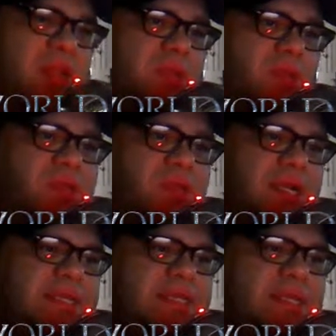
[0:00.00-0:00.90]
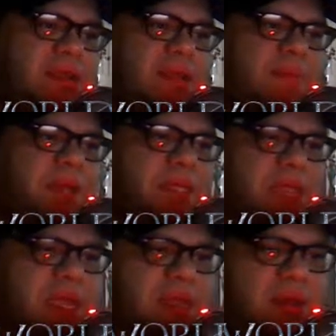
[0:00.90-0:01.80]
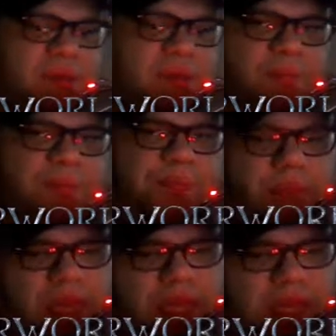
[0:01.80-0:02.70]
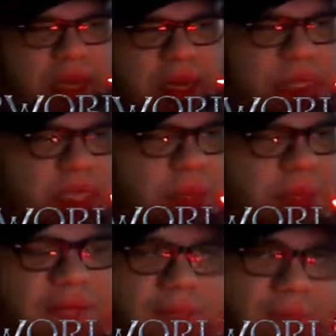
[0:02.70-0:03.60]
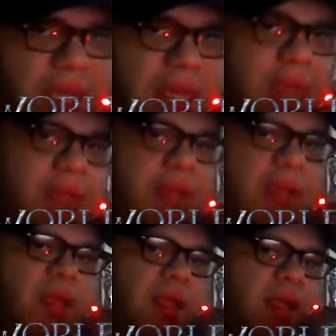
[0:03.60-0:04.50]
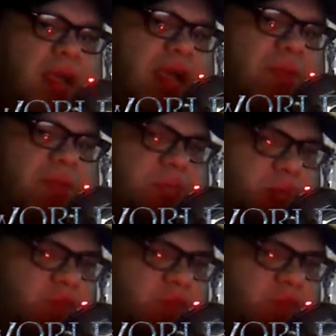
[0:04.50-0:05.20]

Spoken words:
Let me know what y'all guys think about that. And that's gonna be it for me. I'm Mr.